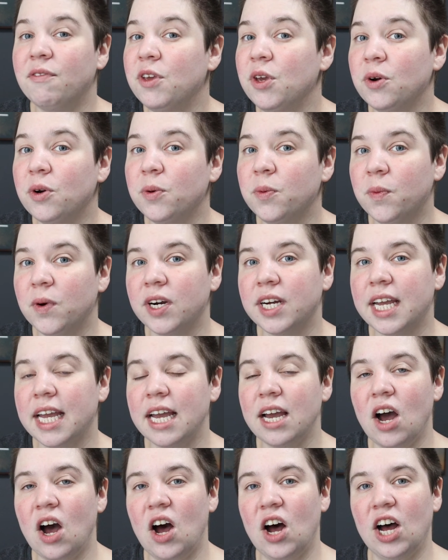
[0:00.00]
If you're
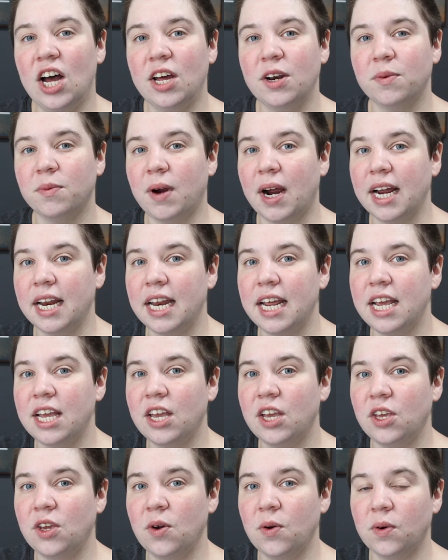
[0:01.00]
working on
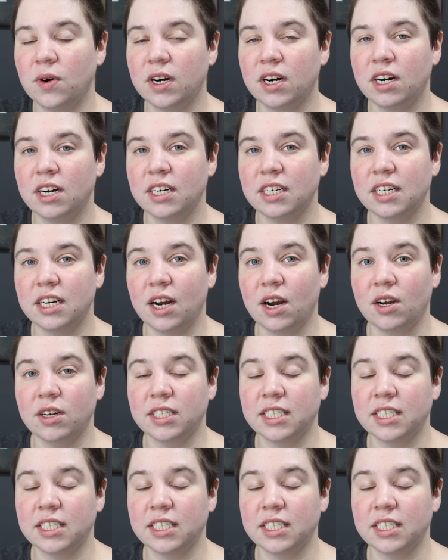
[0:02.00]
writing your